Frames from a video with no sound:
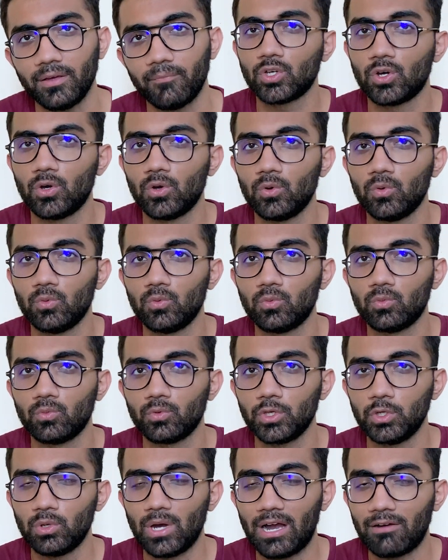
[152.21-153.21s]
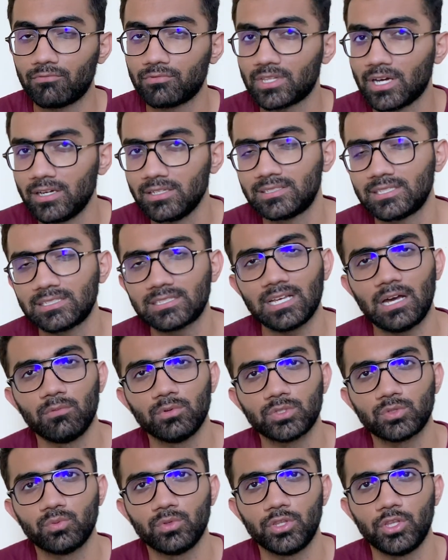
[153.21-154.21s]
So you have 36
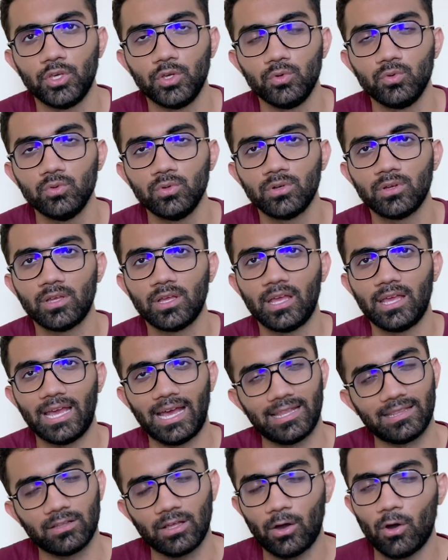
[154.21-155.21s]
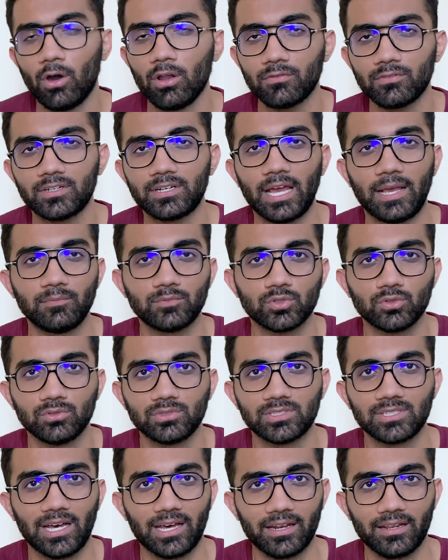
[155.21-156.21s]
hours with you, and all the time
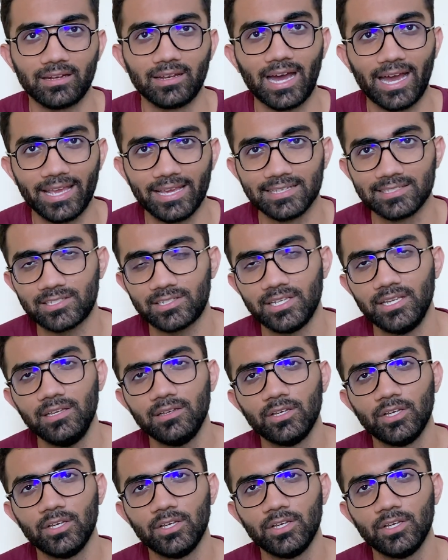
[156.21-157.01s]
zones are in IST.